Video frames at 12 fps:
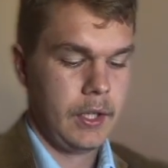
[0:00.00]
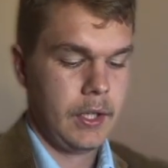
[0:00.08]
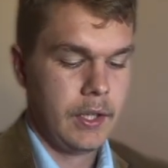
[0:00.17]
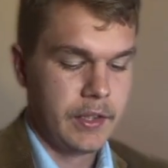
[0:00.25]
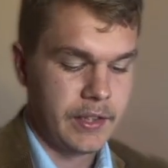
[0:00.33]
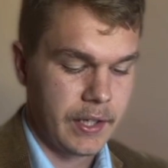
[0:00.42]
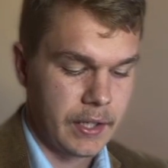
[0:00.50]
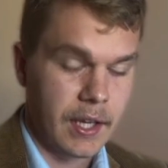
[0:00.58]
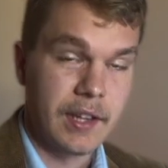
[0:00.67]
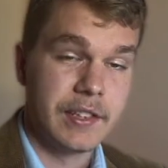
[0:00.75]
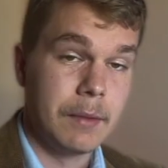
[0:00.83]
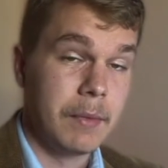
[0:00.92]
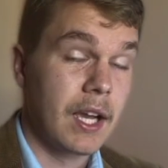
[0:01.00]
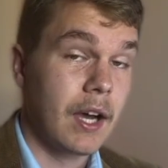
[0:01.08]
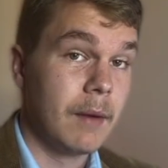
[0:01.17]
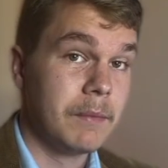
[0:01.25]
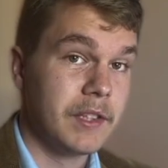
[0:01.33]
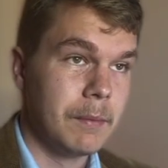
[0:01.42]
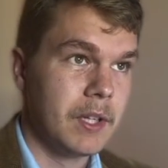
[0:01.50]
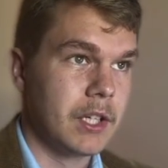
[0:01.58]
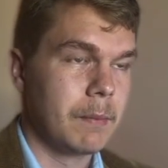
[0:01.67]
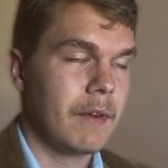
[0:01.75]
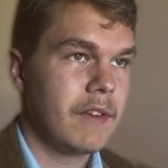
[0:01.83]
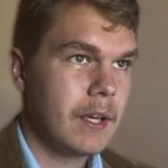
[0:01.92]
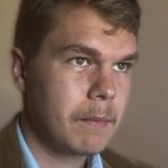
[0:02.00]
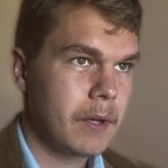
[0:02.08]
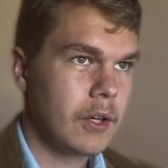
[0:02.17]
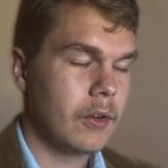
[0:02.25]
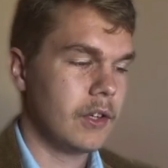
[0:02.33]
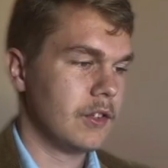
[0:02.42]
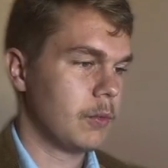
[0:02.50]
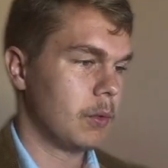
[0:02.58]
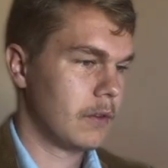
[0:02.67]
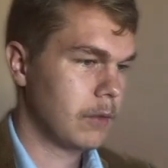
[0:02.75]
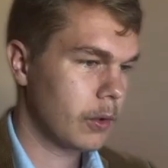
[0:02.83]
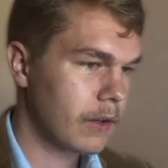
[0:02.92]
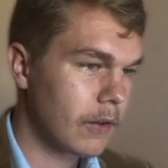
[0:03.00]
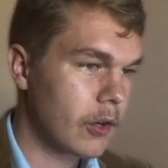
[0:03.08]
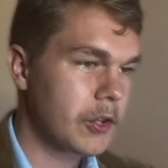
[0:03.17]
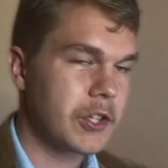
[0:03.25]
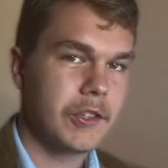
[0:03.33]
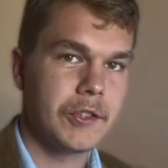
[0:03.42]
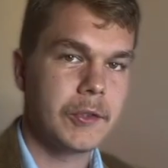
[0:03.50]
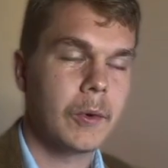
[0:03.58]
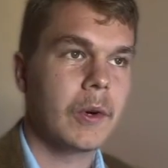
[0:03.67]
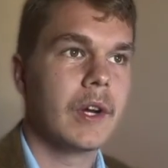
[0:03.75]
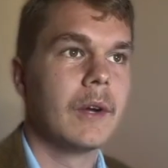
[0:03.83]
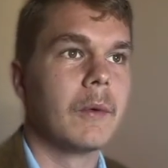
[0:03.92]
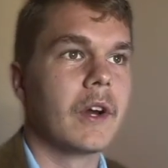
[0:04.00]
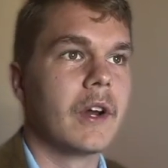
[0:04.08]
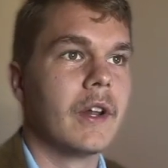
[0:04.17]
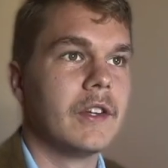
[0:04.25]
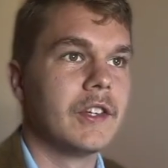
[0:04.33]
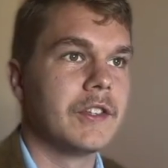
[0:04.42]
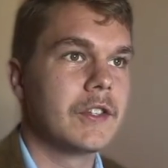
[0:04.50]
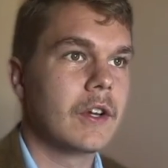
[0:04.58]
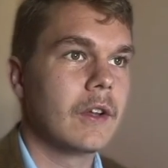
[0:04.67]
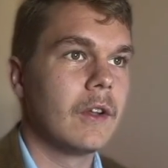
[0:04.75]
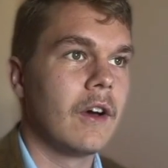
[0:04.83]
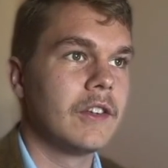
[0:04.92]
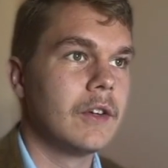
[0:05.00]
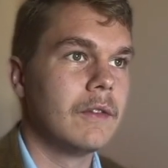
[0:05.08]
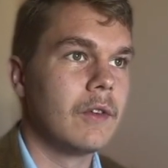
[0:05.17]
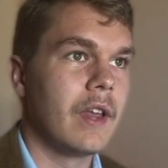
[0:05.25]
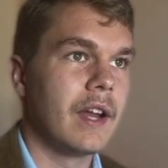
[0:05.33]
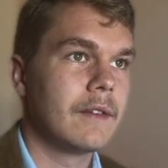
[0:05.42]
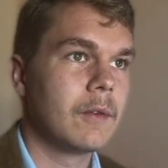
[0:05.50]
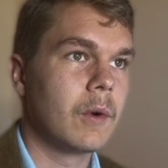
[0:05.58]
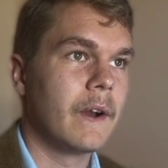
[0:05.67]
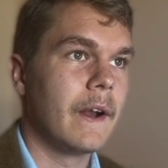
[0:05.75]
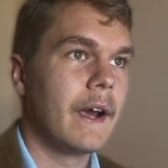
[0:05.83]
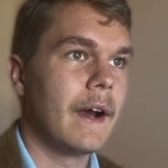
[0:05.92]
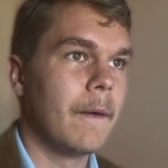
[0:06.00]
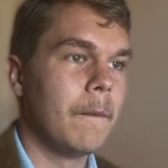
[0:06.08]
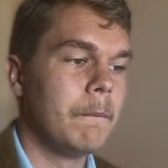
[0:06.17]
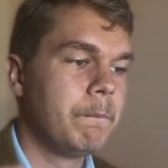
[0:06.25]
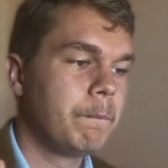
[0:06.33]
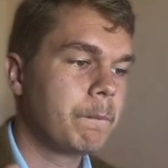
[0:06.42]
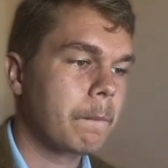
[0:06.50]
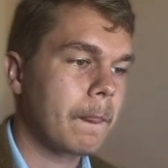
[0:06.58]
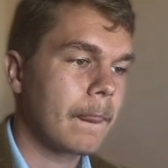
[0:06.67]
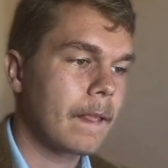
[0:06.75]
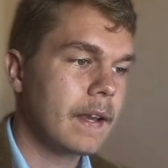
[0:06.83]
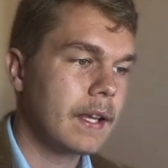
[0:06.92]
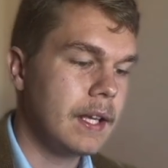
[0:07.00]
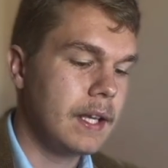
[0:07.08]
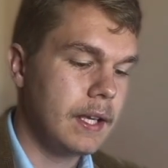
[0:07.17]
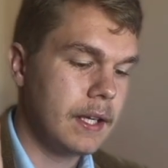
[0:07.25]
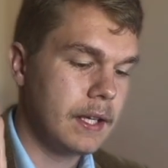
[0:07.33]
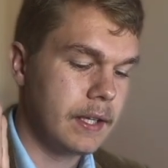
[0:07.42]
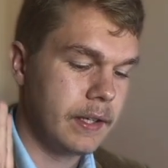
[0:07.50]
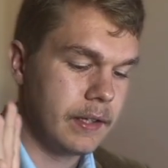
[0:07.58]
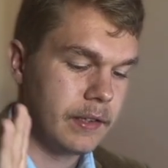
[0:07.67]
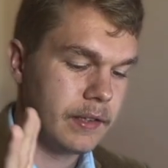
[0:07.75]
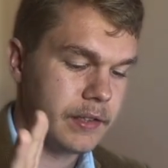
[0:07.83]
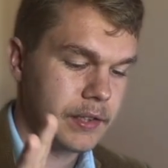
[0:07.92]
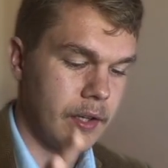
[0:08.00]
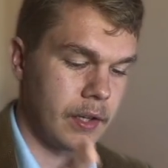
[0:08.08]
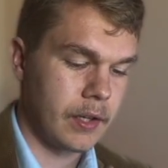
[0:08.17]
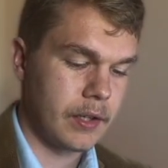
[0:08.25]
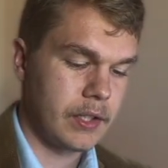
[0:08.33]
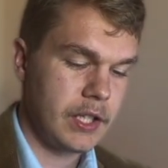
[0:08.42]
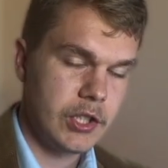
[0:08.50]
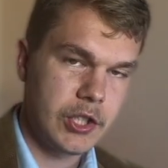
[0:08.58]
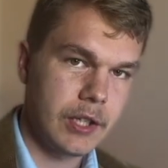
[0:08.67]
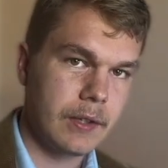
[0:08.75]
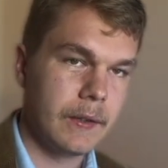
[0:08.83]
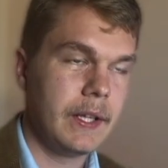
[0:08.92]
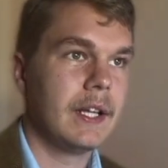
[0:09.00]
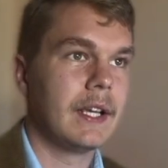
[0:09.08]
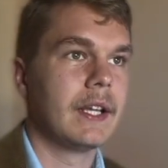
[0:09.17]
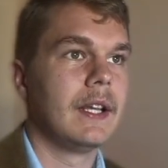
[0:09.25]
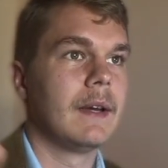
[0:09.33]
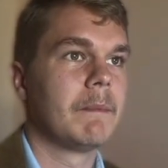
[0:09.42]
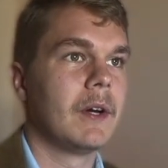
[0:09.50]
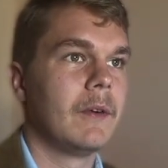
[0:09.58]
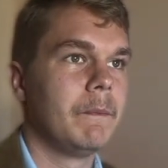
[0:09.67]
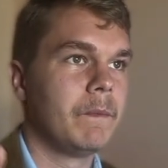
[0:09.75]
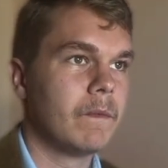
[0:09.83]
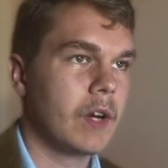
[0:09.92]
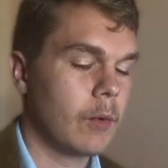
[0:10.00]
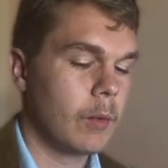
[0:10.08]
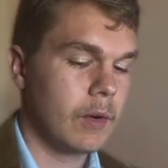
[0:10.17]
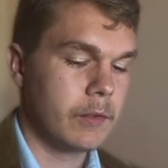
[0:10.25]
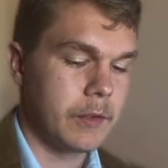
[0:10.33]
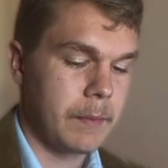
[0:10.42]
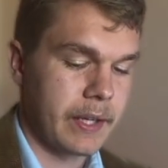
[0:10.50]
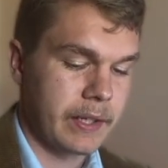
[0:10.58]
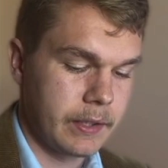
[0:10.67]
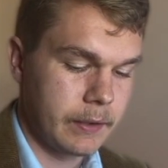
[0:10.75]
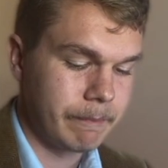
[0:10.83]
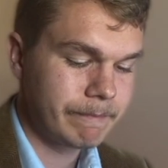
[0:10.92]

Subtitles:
St. Augustine becomes the Bishop of Hippo, his wonderful conversion story, we're going to just gloss over that for now. He is teaching, leading in Hippo, very well respected.